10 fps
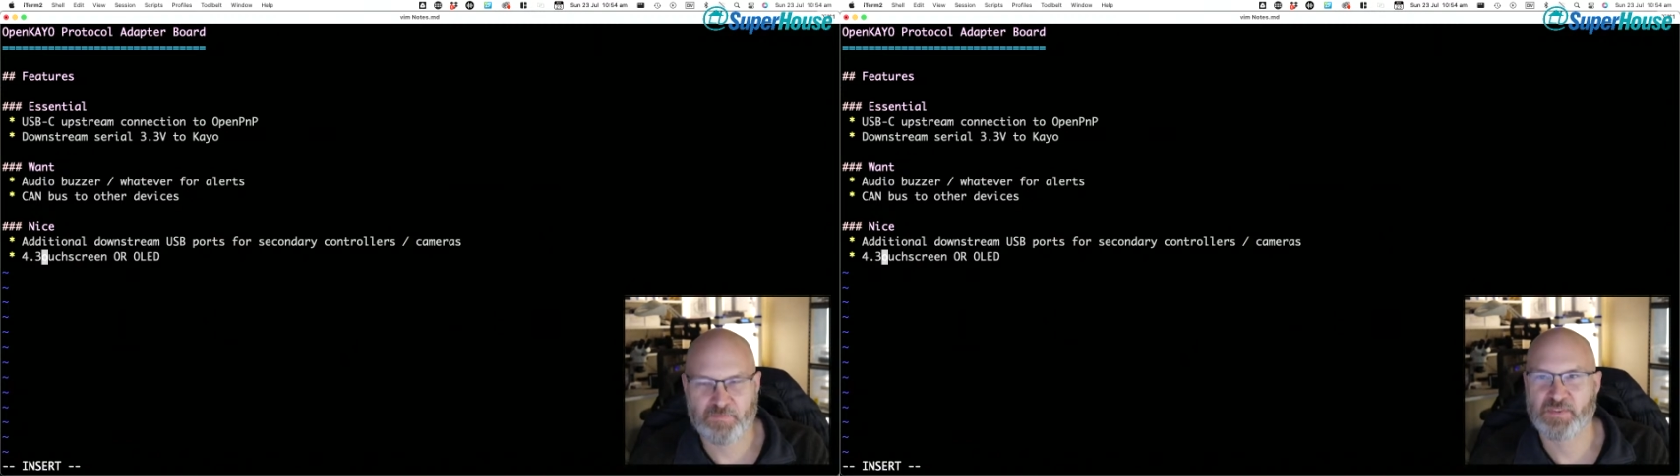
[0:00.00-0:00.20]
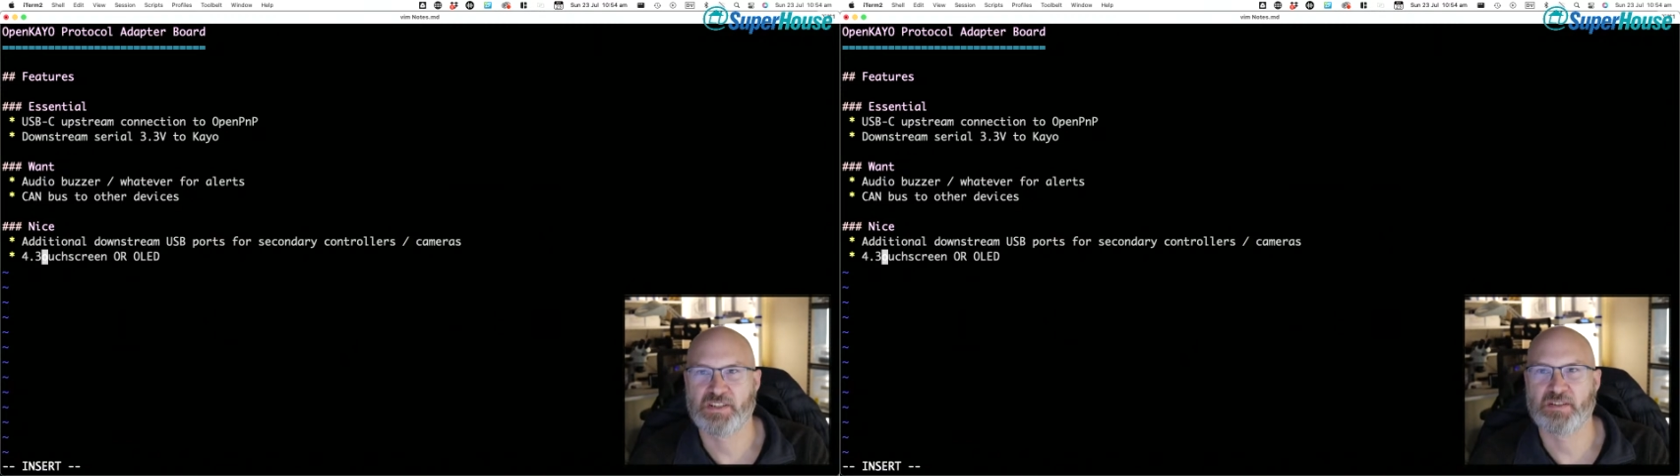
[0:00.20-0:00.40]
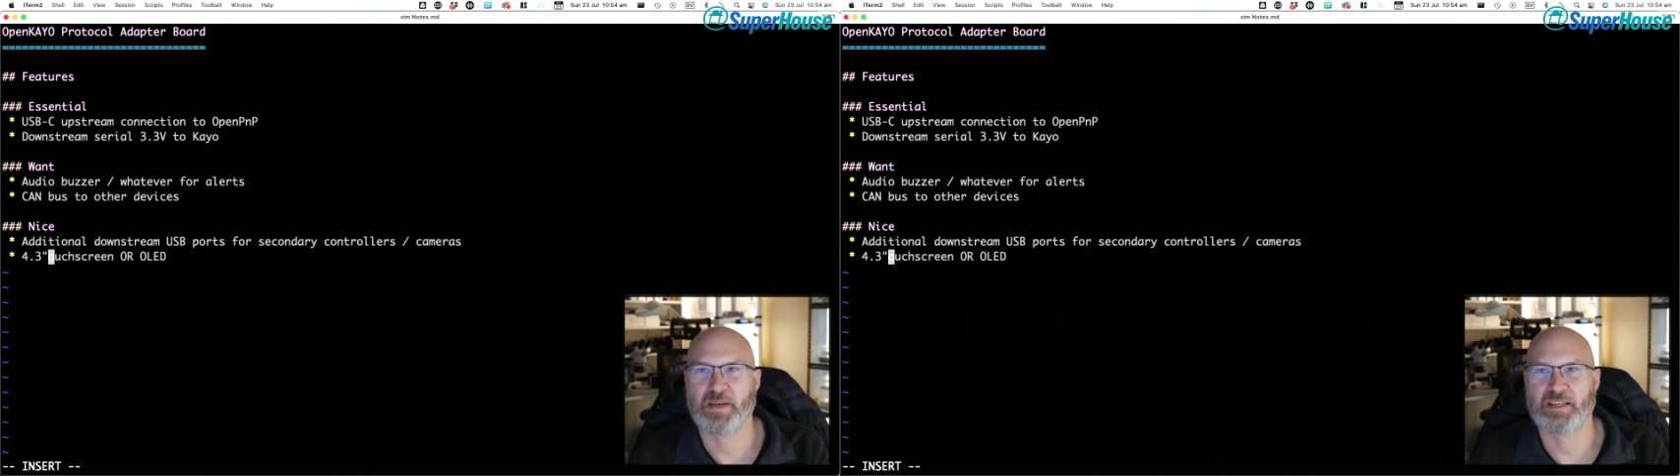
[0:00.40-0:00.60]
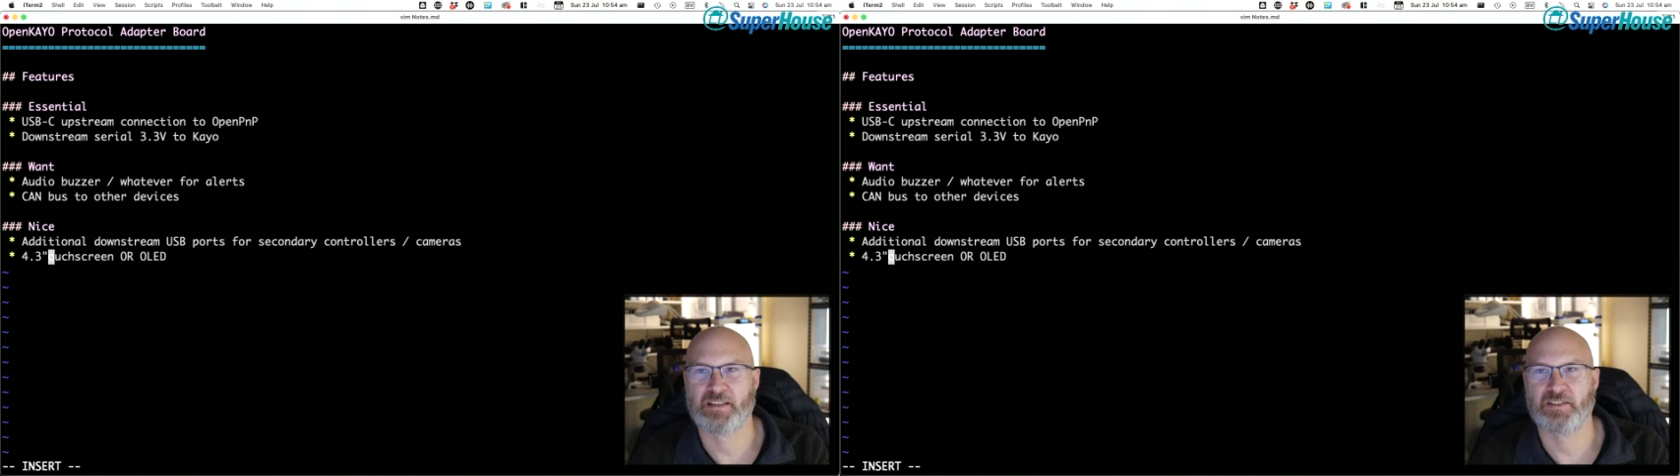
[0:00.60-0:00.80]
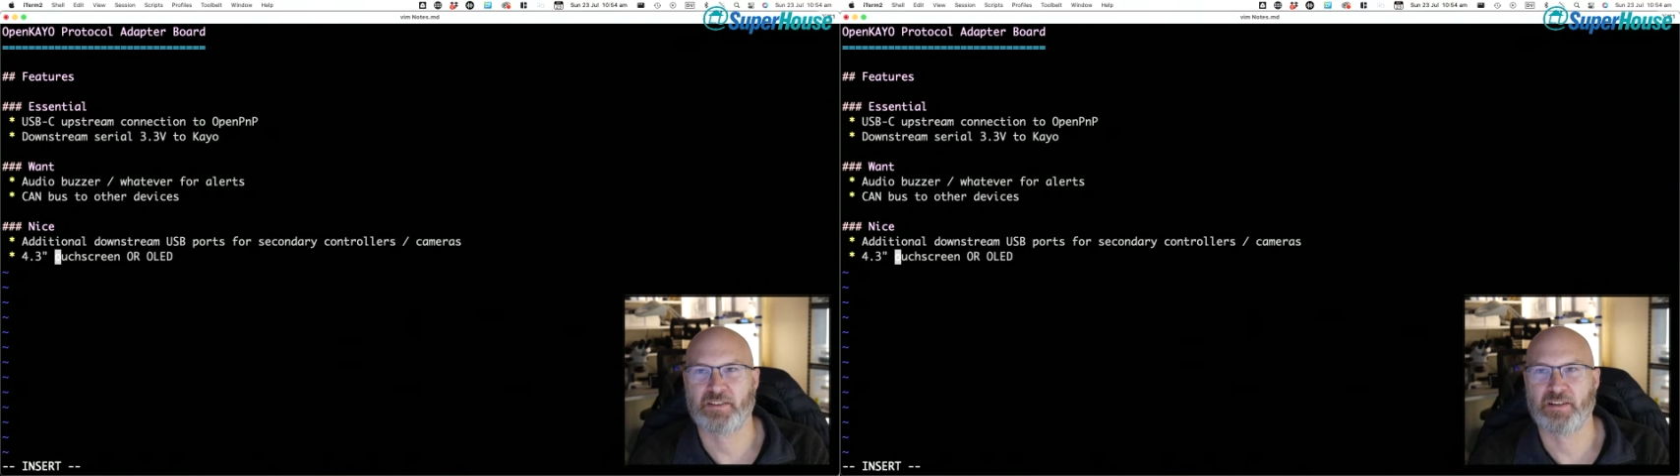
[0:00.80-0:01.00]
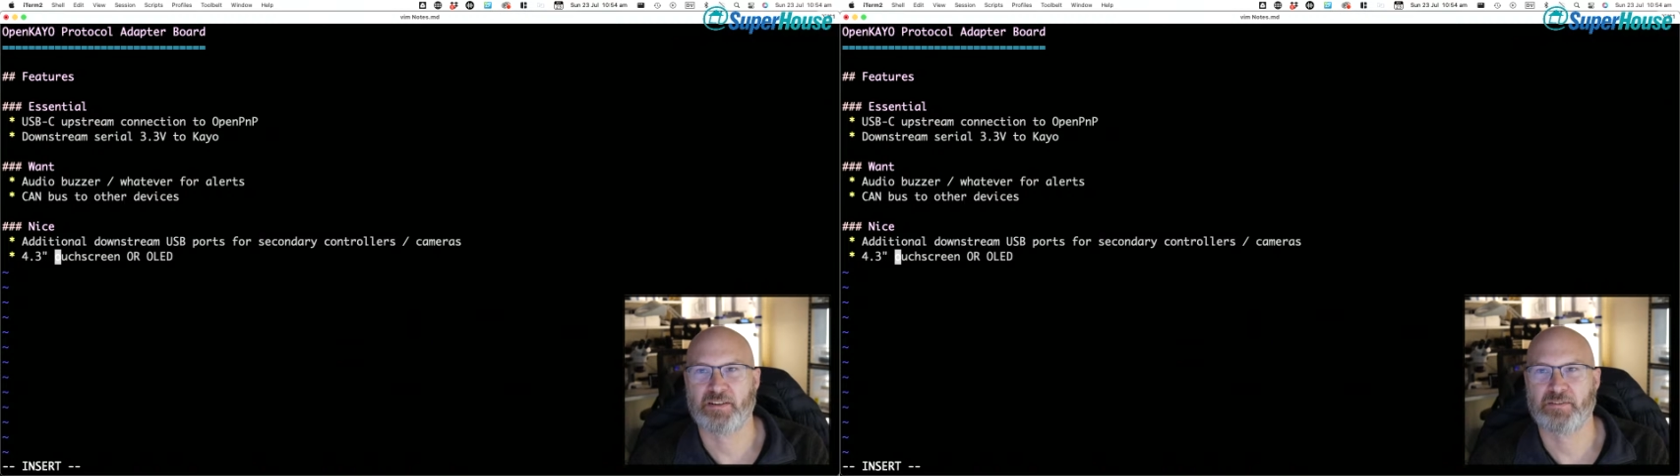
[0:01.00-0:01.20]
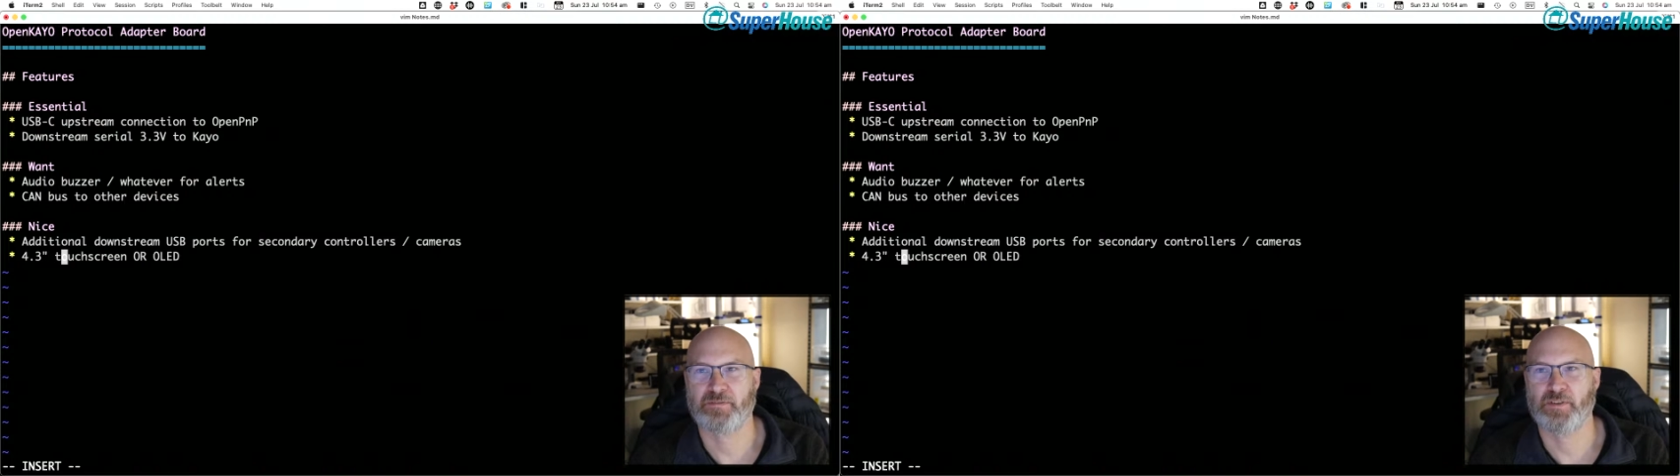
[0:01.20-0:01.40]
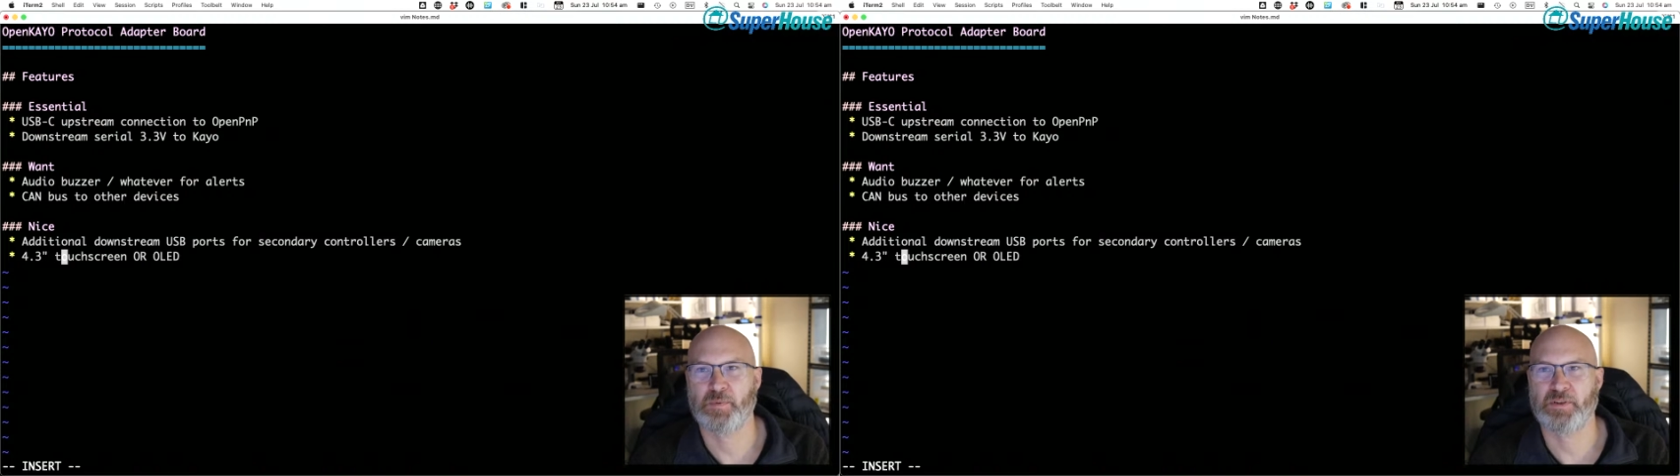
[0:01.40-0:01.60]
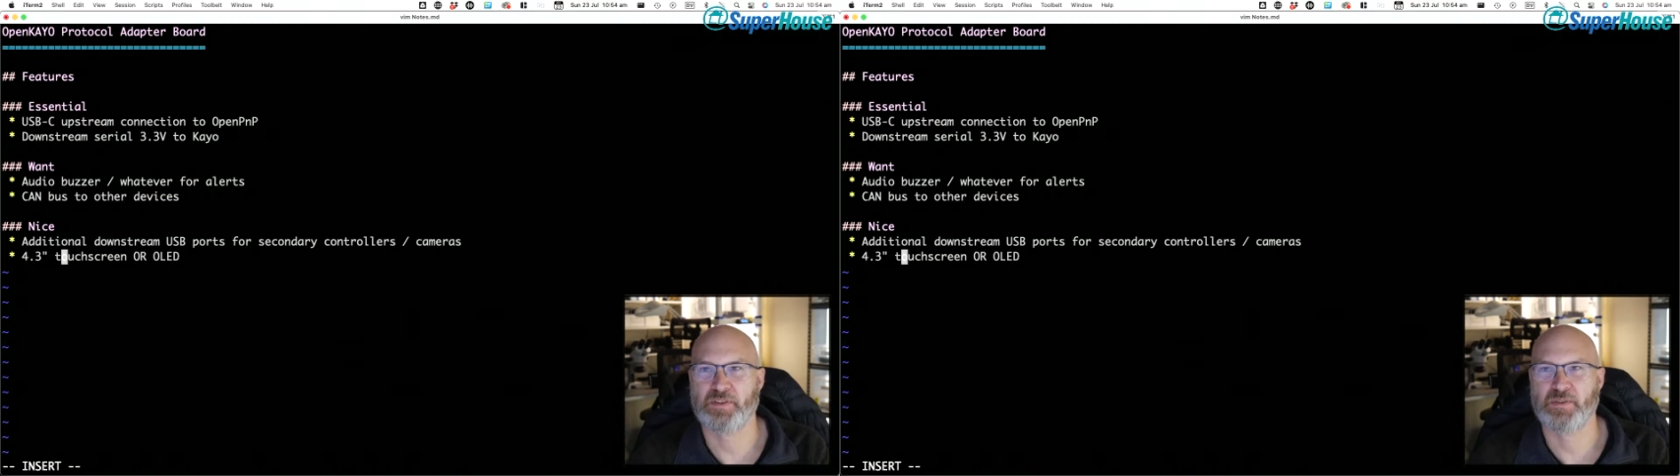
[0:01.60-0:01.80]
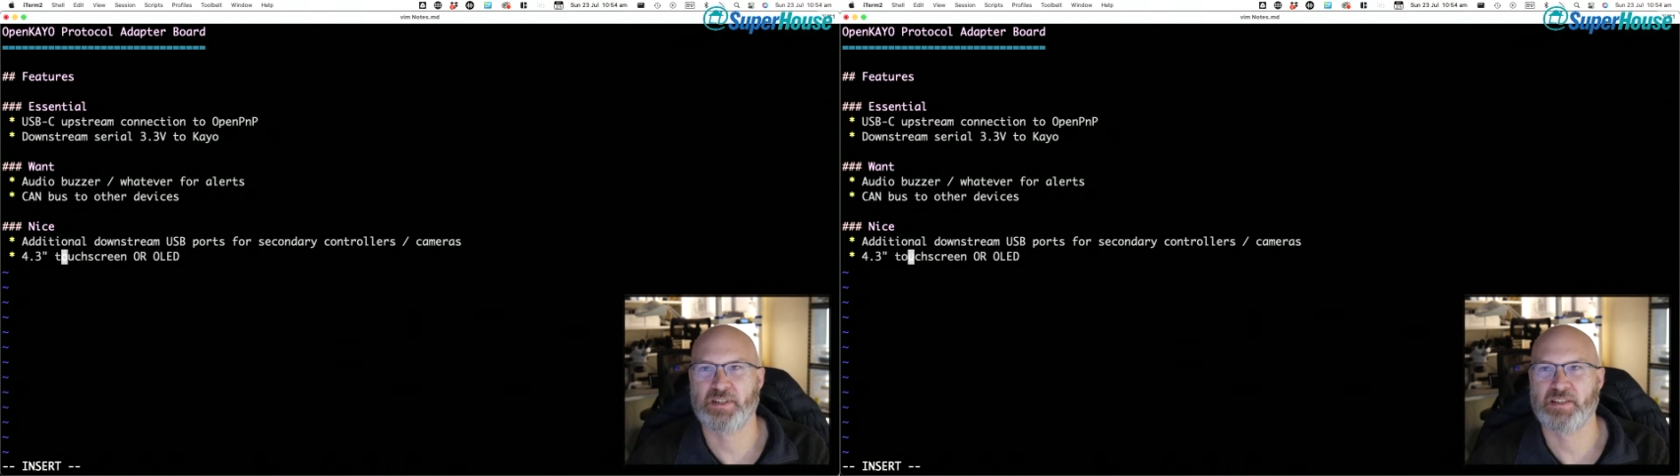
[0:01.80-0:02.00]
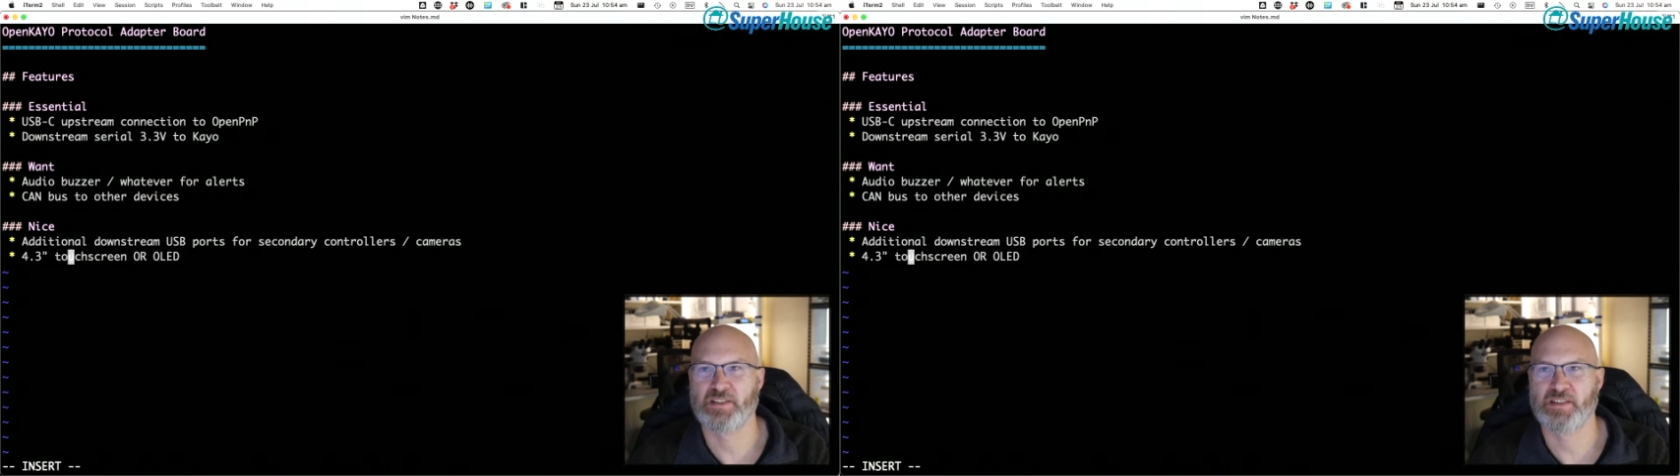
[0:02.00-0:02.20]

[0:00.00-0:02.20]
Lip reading: just to make it clearer, 4.3-inch